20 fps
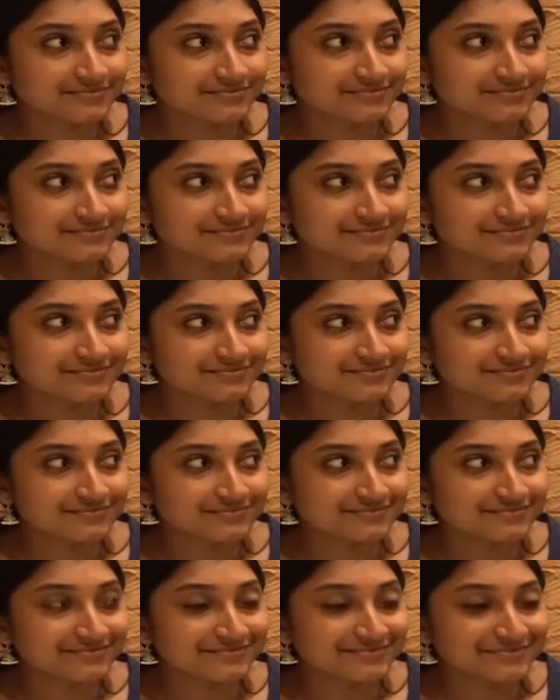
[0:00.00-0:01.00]

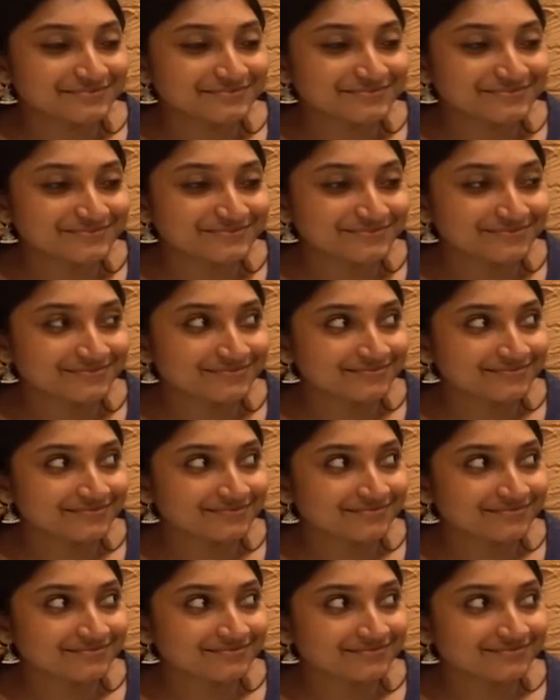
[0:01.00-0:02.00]

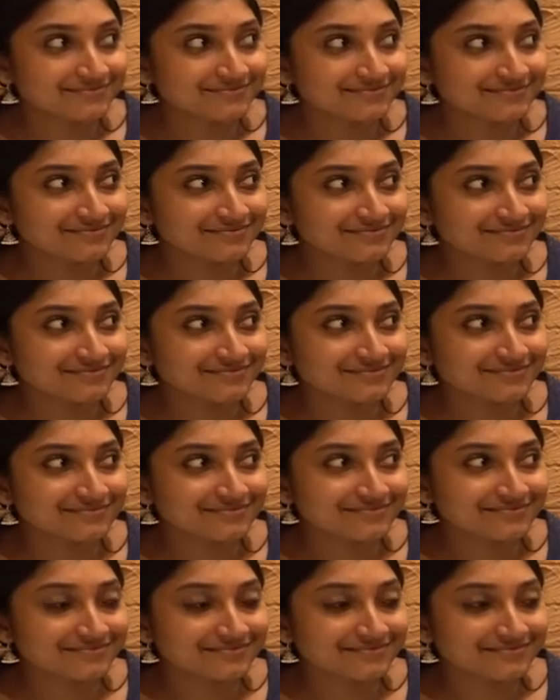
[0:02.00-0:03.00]

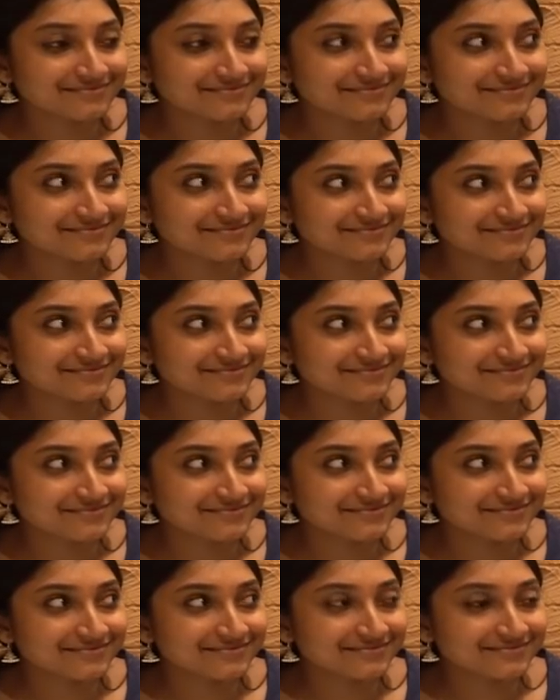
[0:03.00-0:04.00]

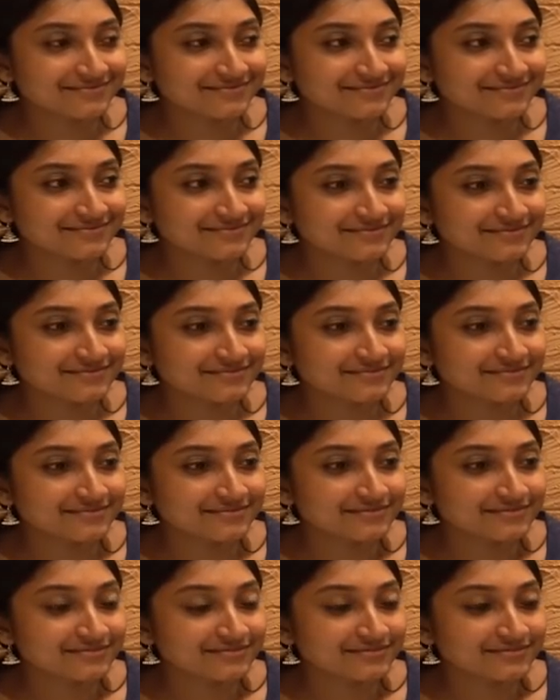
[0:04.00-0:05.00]

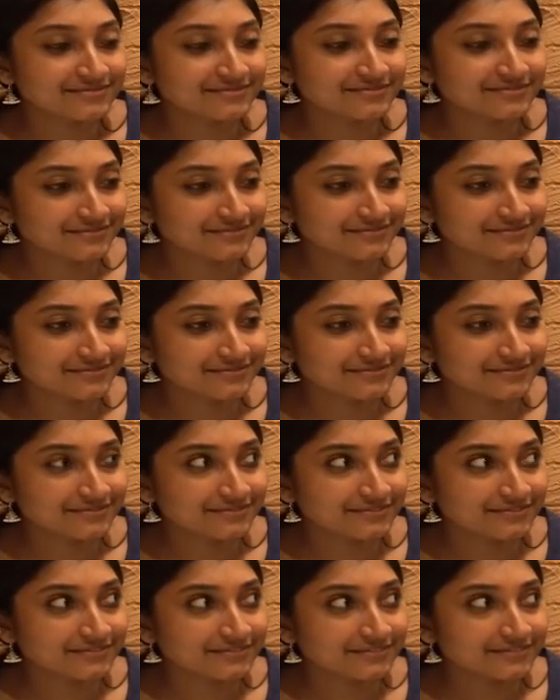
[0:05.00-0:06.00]

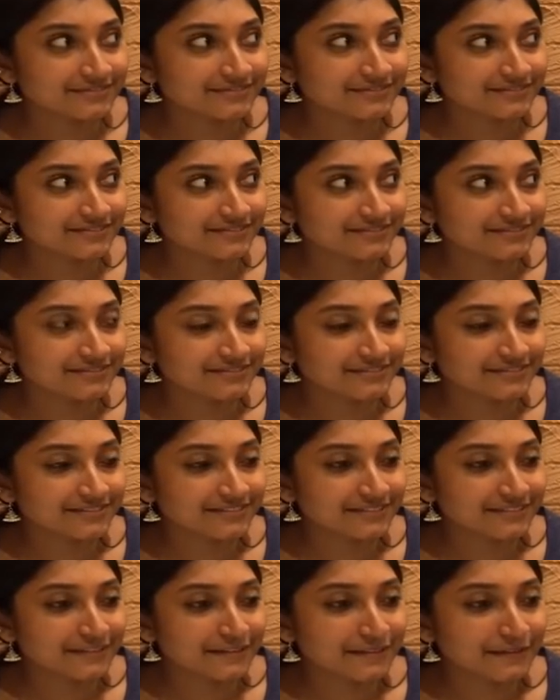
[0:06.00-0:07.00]

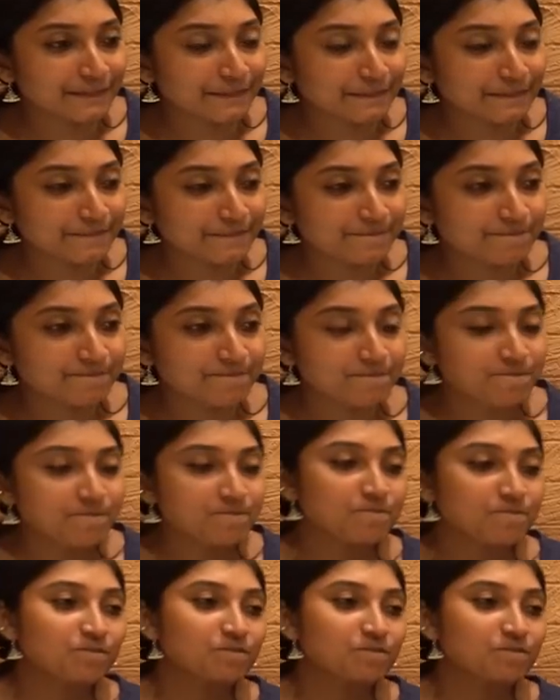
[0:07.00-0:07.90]
[no speech]